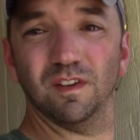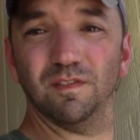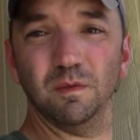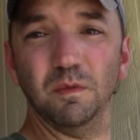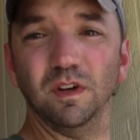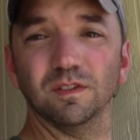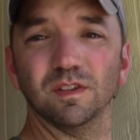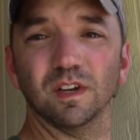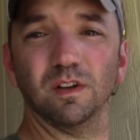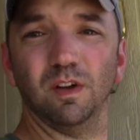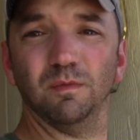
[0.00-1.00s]
females.
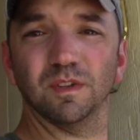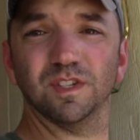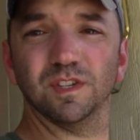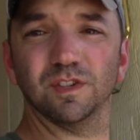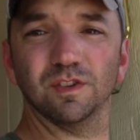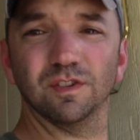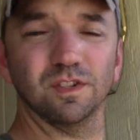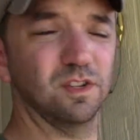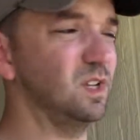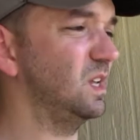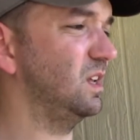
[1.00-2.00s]
I call them the sisters.
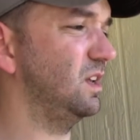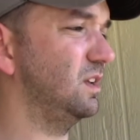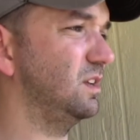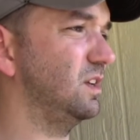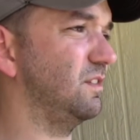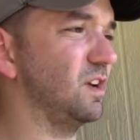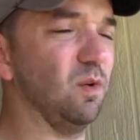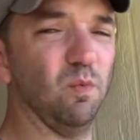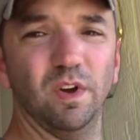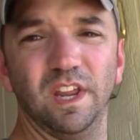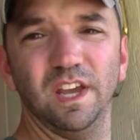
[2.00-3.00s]
Got
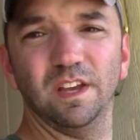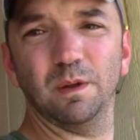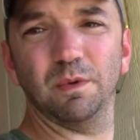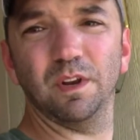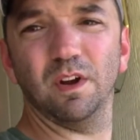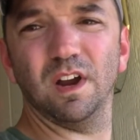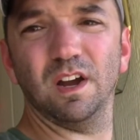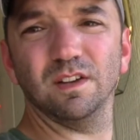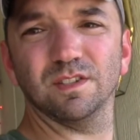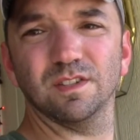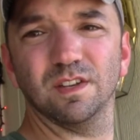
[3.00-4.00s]
one hanging up in our
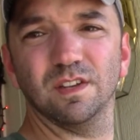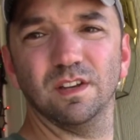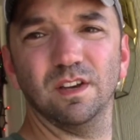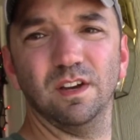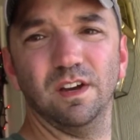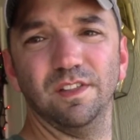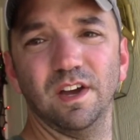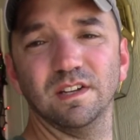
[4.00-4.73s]
house on the